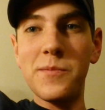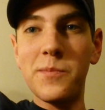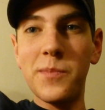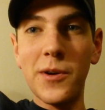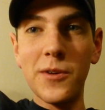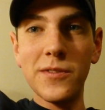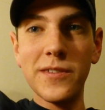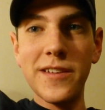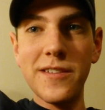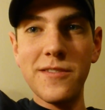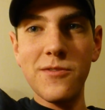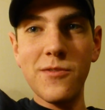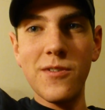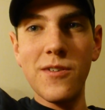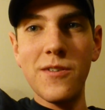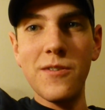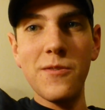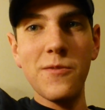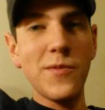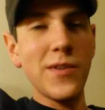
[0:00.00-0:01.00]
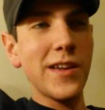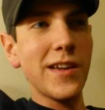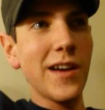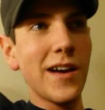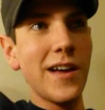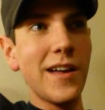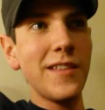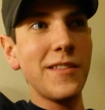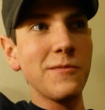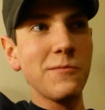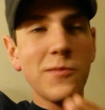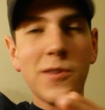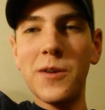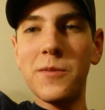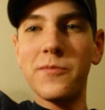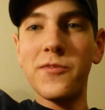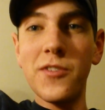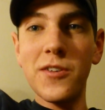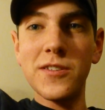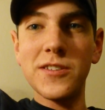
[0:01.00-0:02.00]
pulled it through. We got
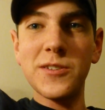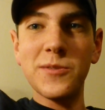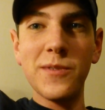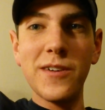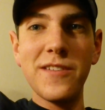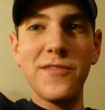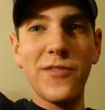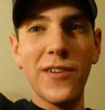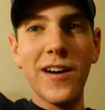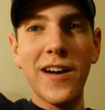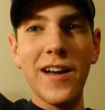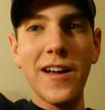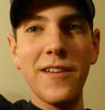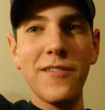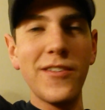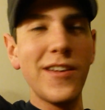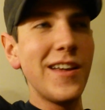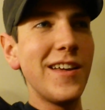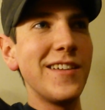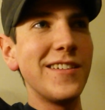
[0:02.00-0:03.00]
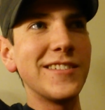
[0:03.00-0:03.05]
Realm First 25.